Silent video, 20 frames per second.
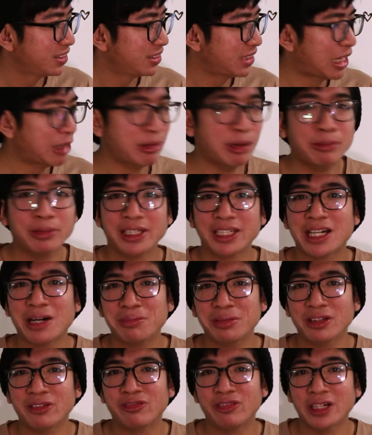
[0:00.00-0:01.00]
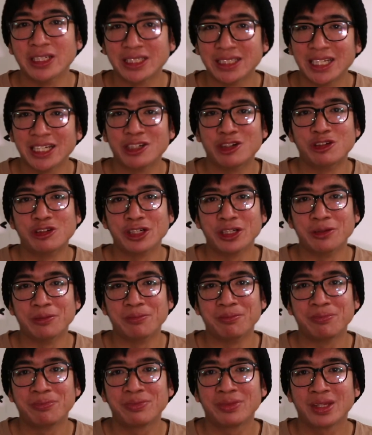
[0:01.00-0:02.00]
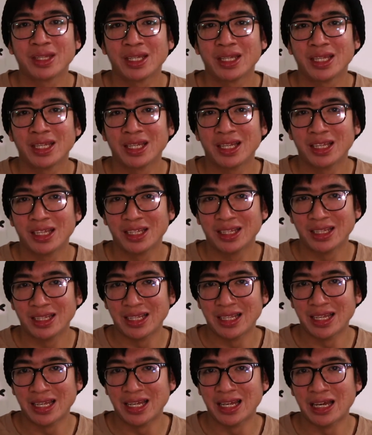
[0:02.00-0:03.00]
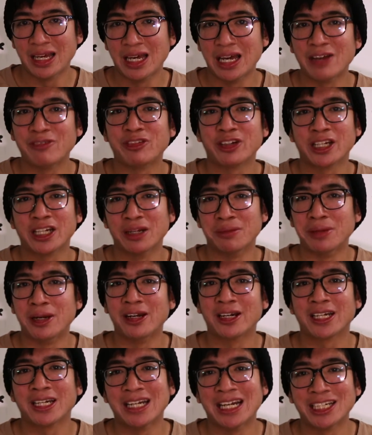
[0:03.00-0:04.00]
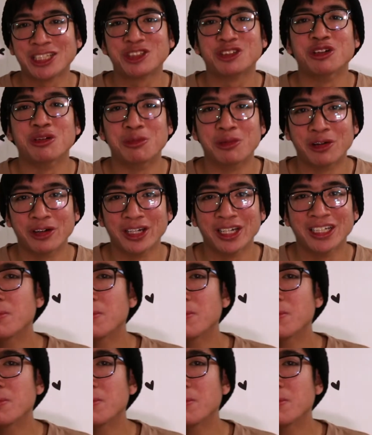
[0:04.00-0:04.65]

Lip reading: I went with a couple of friends and they called him African American Astro Boy.